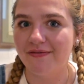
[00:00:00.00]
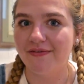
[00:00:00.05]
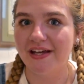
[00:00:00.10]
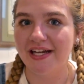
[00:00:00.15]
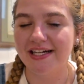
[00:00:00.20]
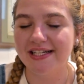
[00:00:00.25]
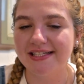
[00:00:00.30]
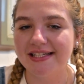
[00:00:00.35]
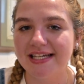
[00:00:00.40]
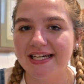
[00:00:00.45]

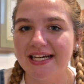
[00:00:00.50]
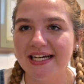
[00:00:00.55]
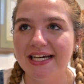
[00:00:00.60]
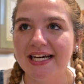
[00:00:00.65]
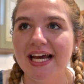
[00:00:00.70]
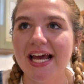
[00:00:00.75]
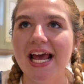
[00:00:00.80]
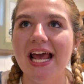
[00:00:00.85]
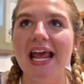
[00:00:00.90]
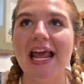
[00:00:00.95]
fantasy,
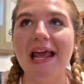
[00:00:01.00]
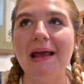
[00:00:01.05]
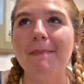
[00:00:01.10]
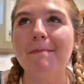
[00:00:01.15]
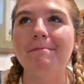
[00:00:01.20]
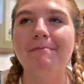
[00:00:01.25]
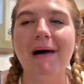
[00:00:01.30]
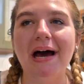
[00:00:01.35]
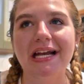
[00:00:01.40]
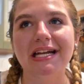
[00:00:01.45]
it
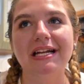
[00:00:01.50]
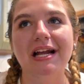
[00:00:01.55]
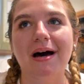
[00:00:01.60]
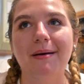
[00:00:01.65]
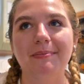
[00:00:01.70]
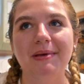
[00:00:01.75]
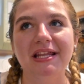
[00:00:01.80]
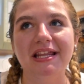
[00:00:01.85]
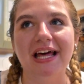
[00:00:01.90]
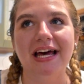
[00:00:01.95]
might
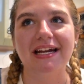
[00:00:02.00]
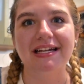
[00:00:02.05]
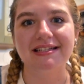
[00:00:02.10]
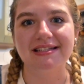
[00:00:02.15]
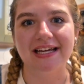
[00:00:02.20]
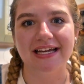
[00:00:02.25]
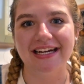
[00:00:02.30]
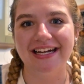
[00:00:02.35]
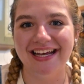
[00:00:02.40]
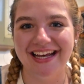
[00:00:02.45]
not be that
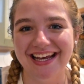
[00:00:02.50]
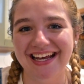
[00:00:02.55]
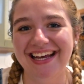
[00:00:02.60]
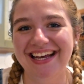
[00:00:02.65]
exciting.